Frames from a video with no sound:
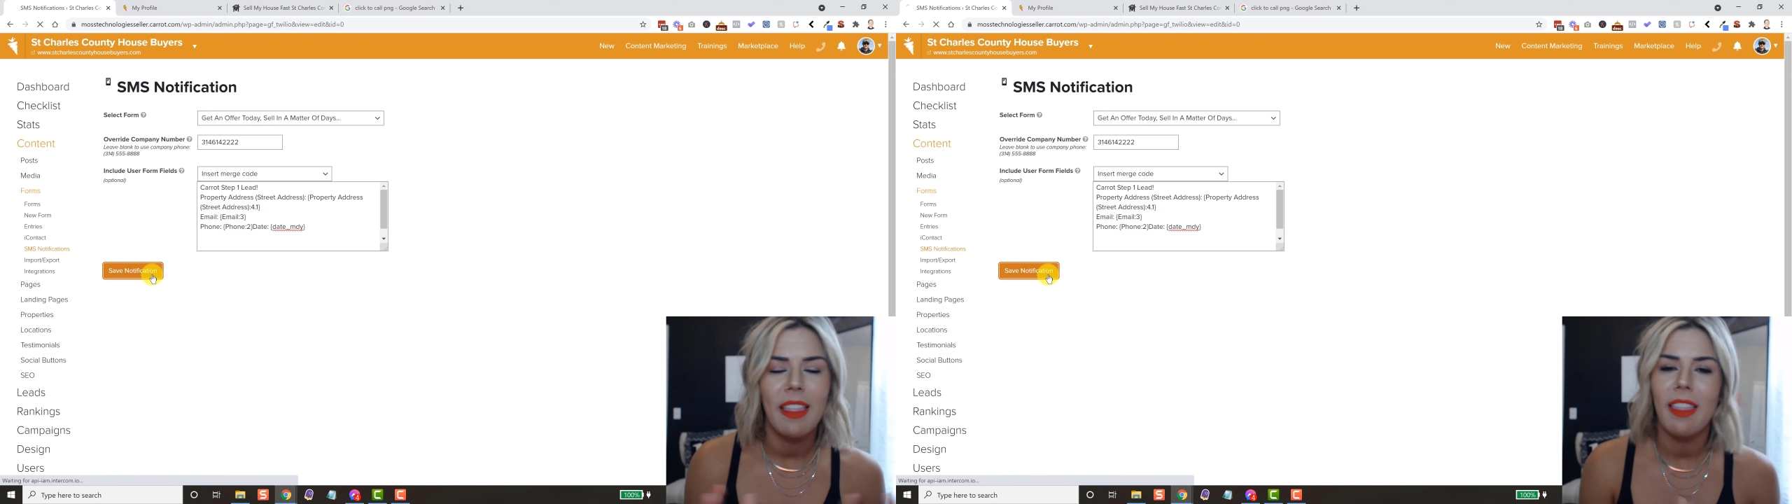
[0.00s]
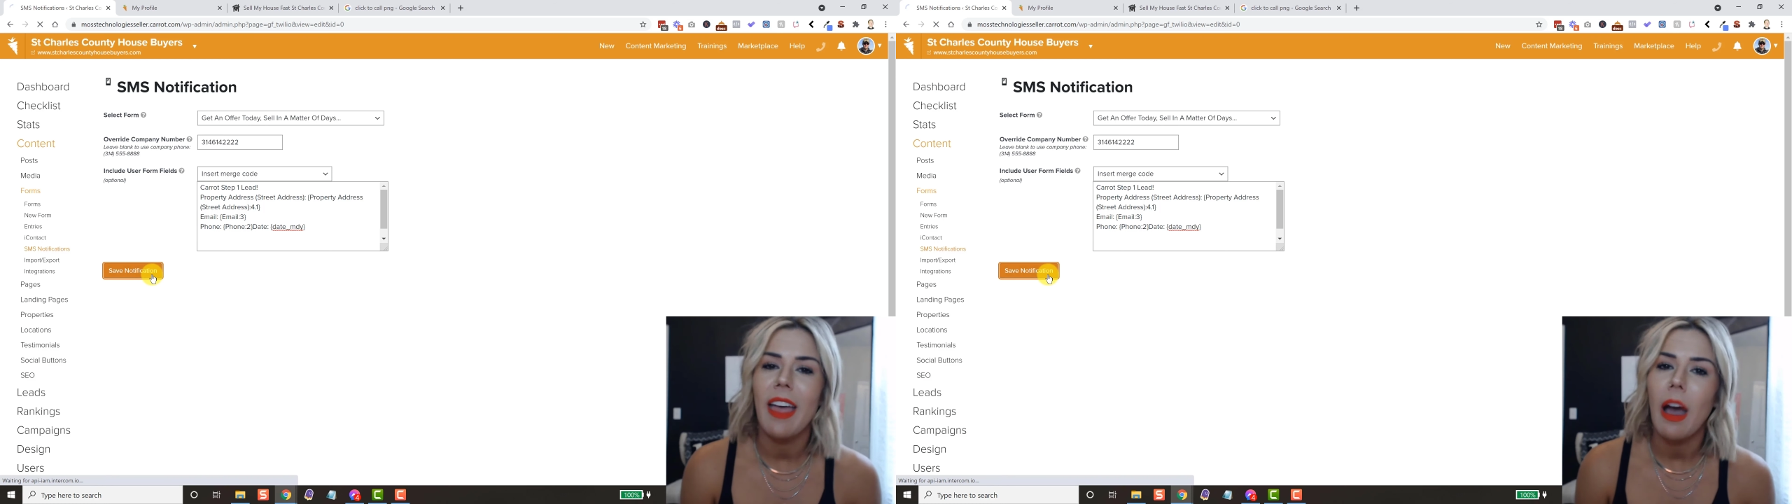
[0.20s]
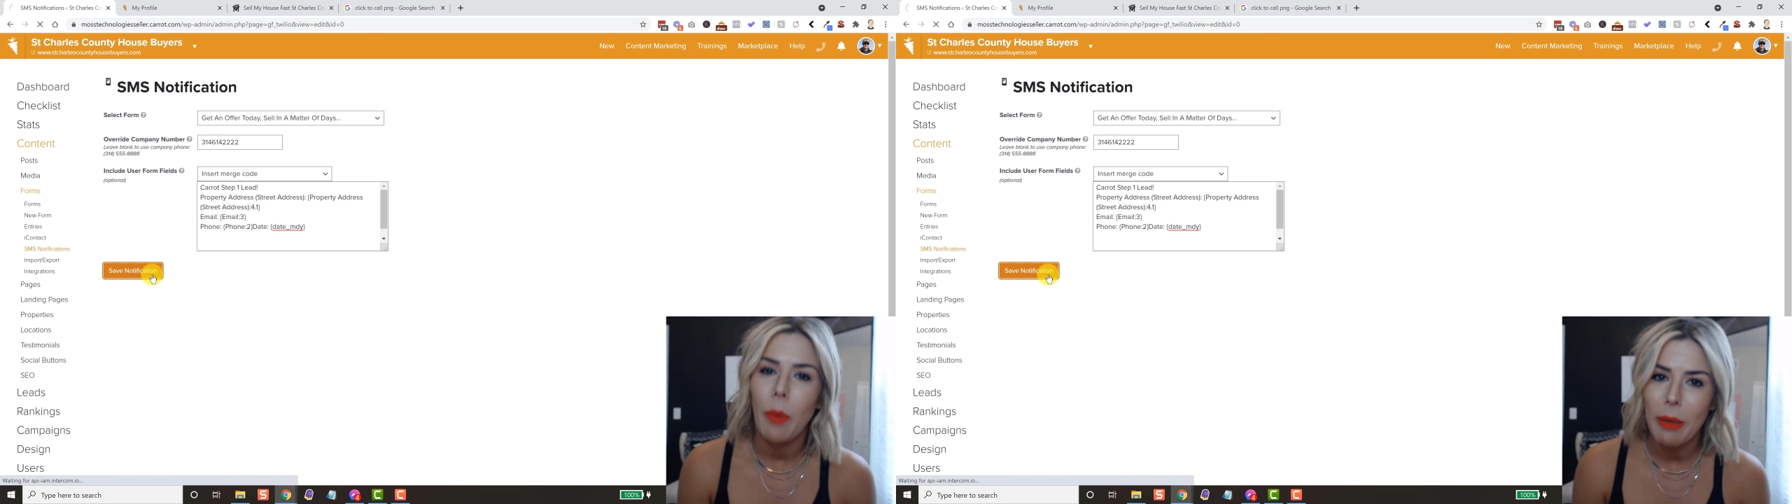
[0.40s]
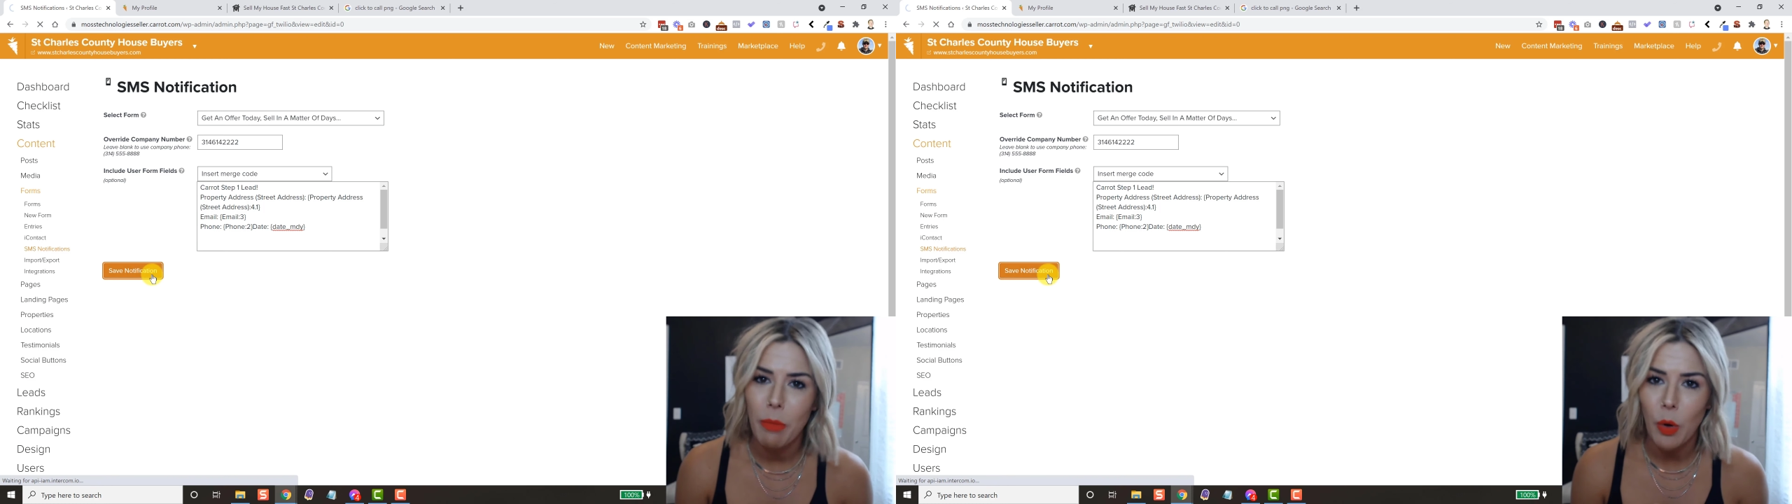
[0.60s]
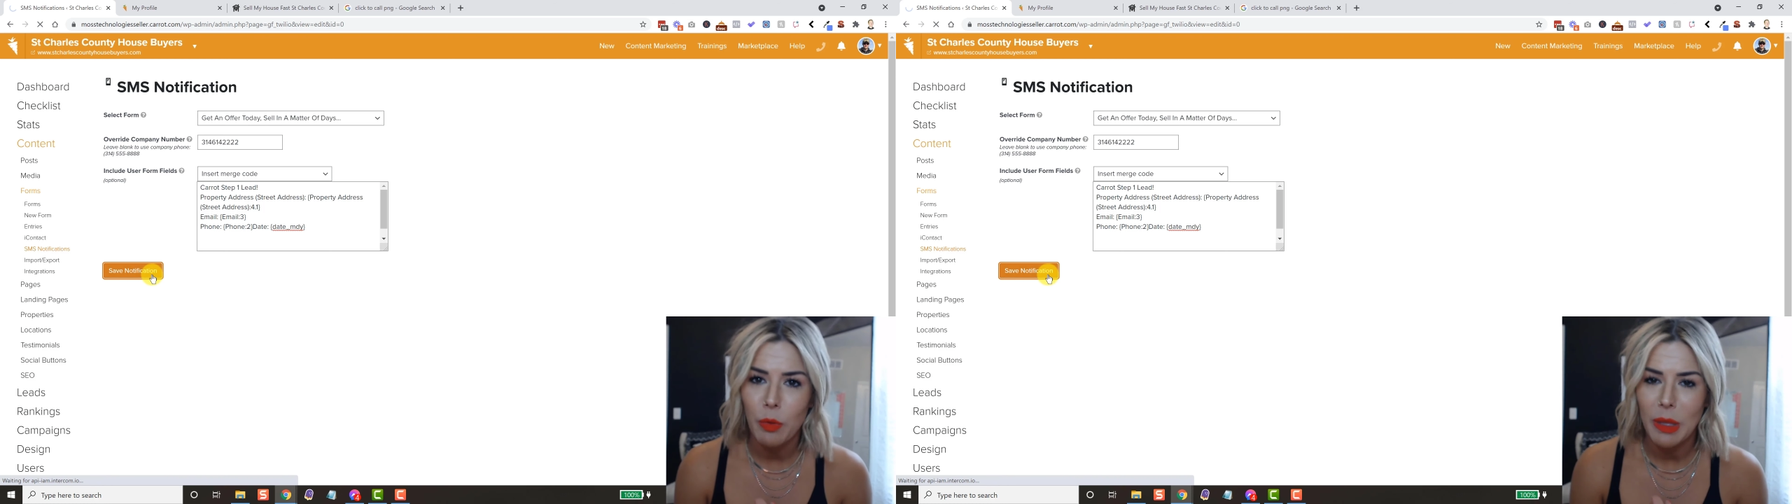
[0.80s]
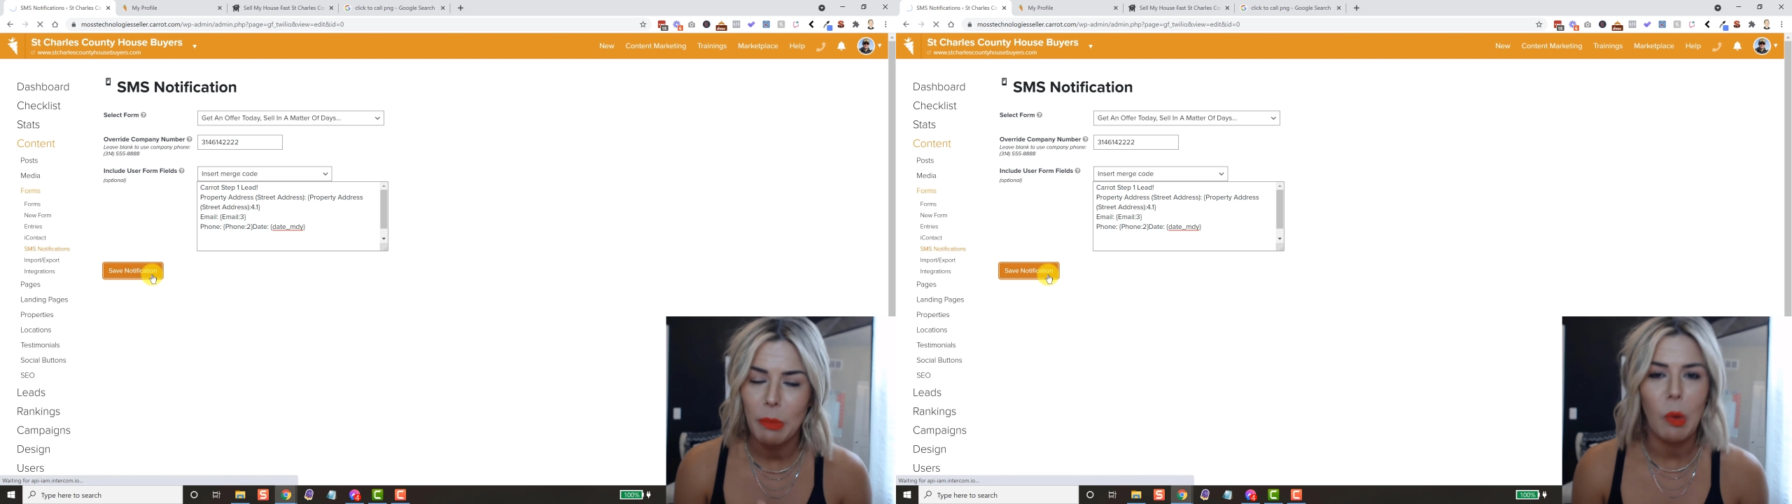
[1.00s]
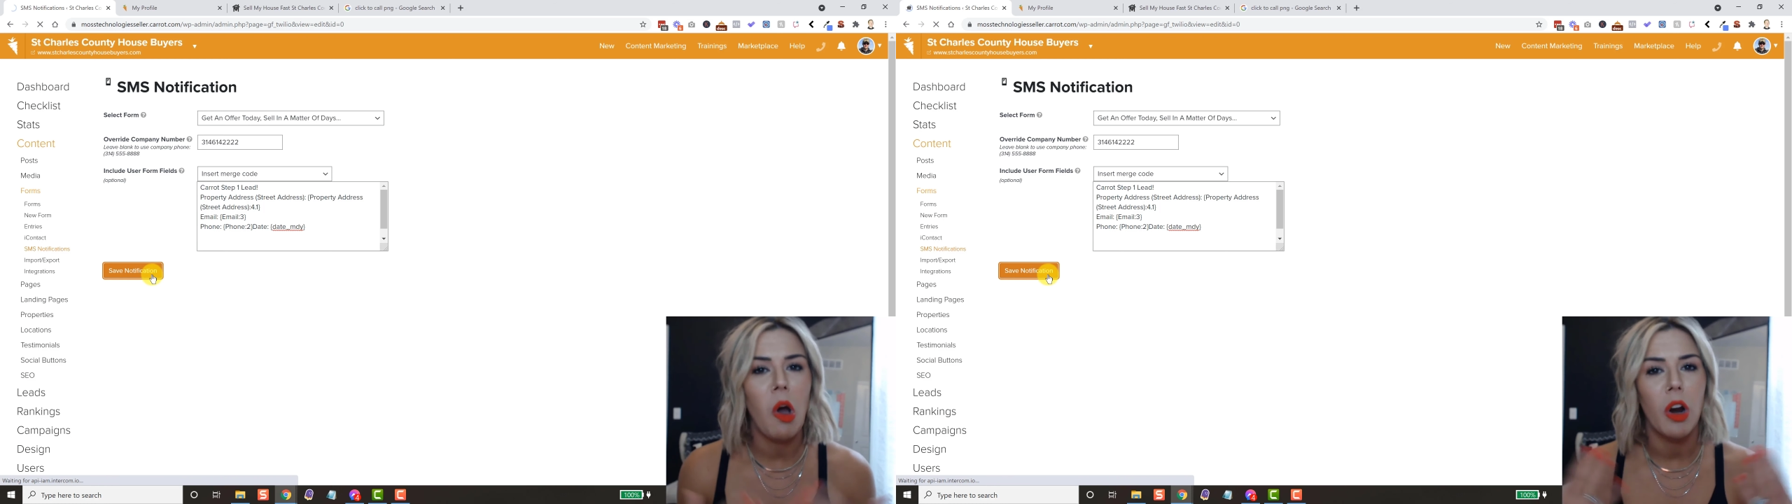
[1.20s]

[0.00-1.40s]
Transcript: That way both people